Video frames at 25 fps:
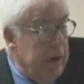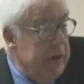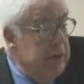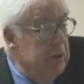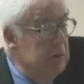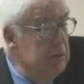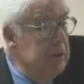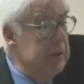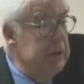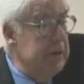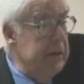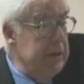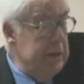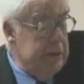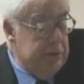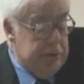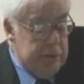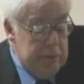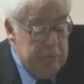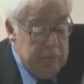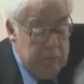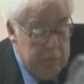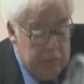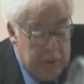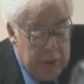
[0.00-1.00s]
I do indeed
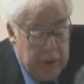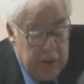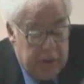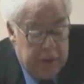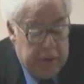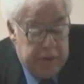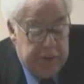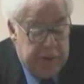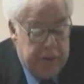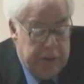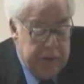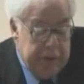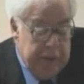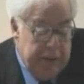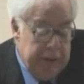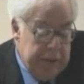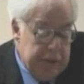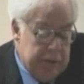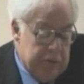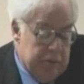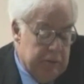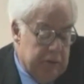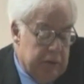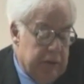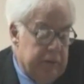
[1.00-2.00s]
regard John
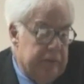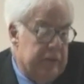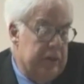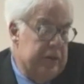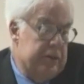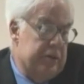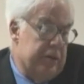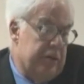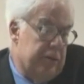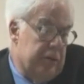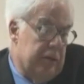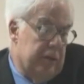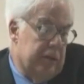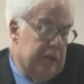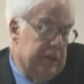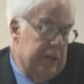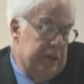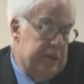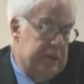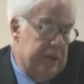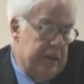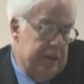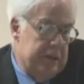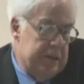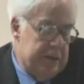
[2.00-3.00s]
Ashcroft as a thoroughly
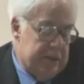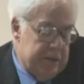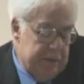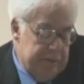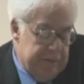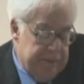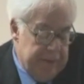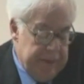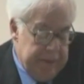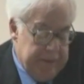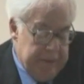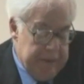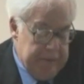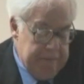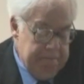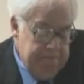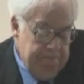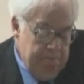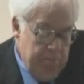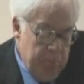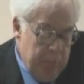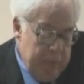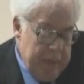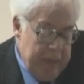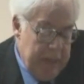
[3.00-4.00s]
sinister figure,
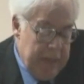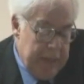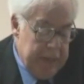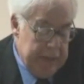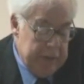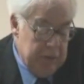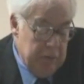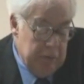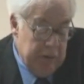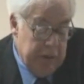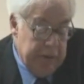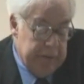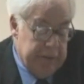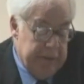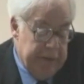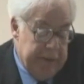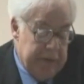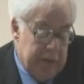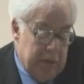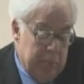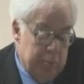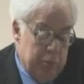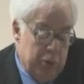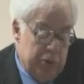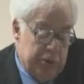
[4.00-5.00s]
I do not think
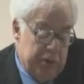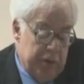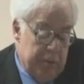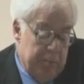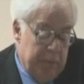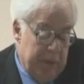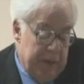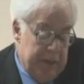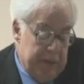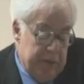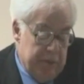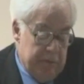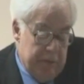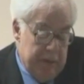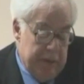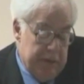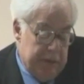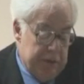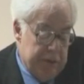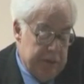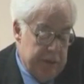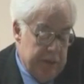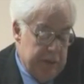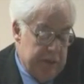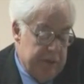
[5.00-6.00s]
the Bush
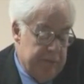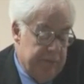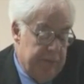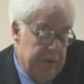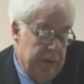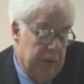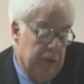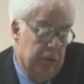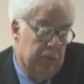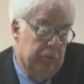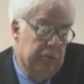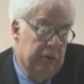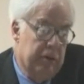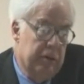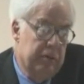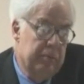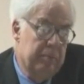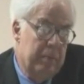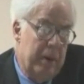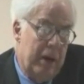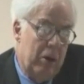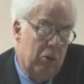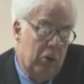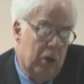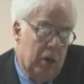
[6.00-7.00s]
administration is filled with
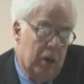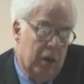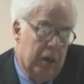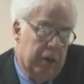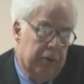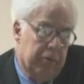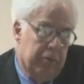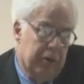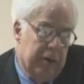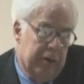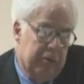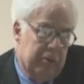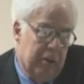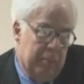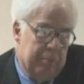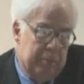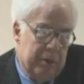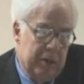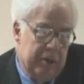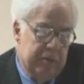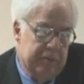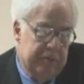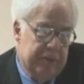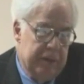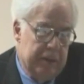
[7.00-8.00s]
power-hungry
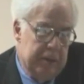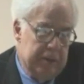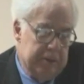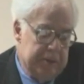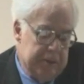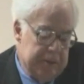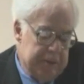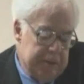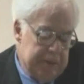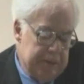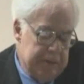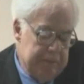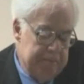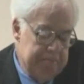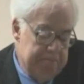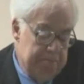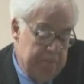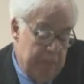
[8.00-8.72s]
crypto-fascists.